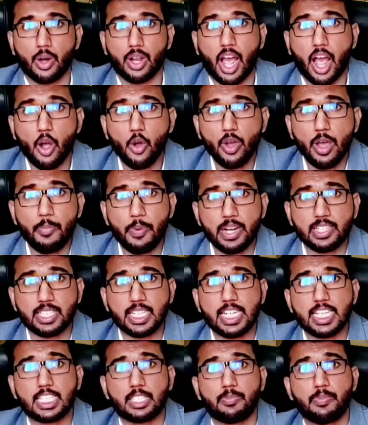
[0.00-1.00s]
or how a
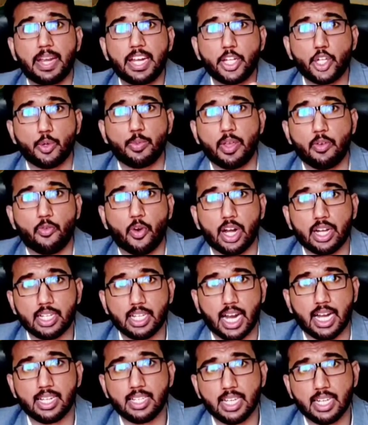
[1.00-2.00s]
person is made to be
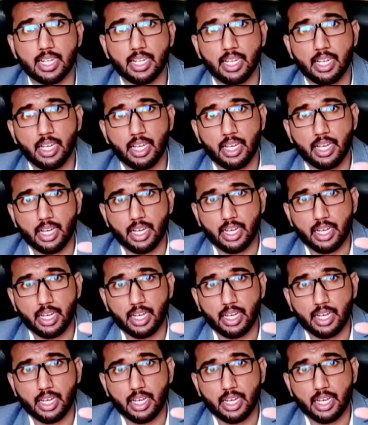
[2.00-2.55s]
worked under